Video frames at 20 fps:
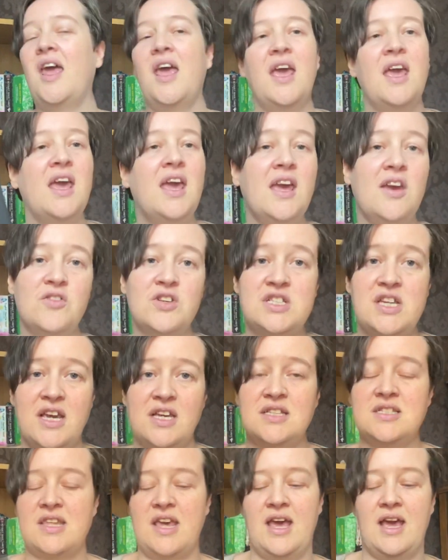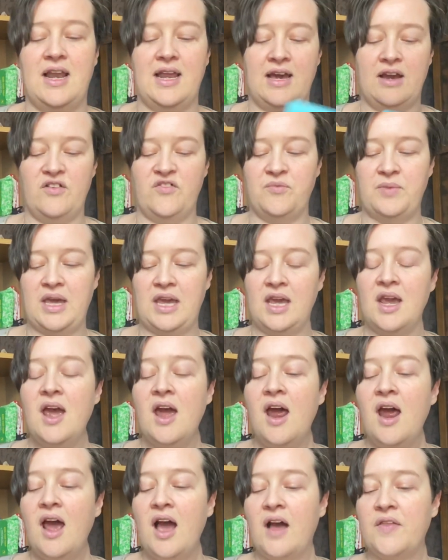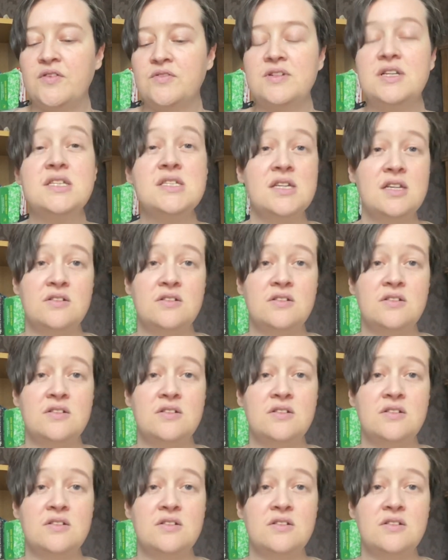irritates the hell out of me, and the reason